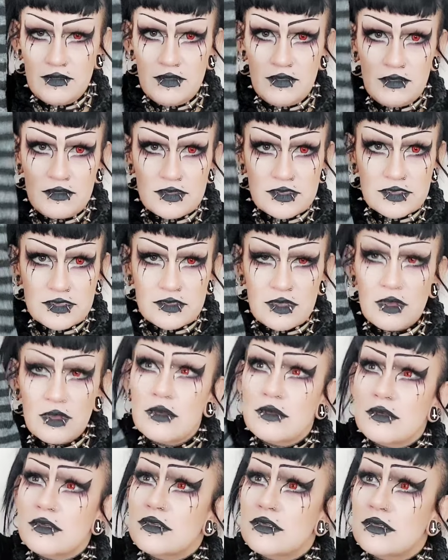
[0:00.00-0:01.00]
that.
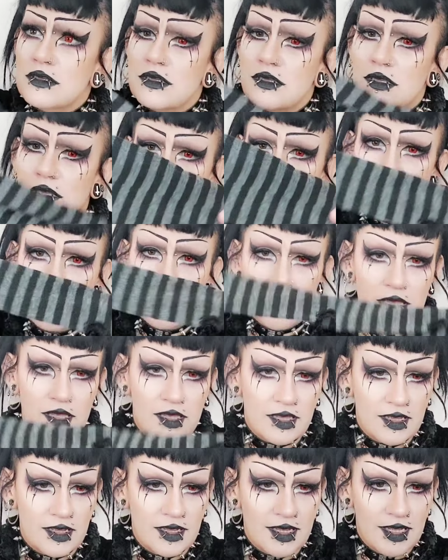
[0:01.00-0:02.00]
Socks?
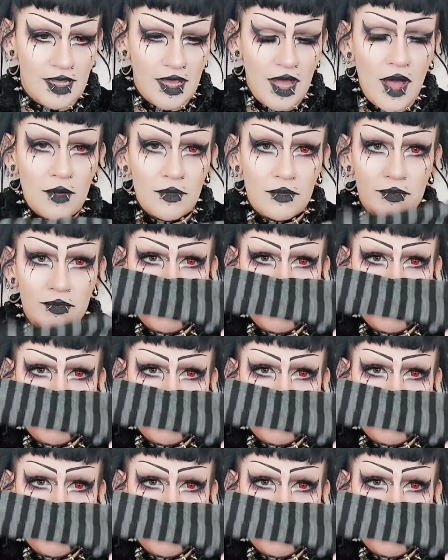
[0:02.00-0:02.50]
Oh,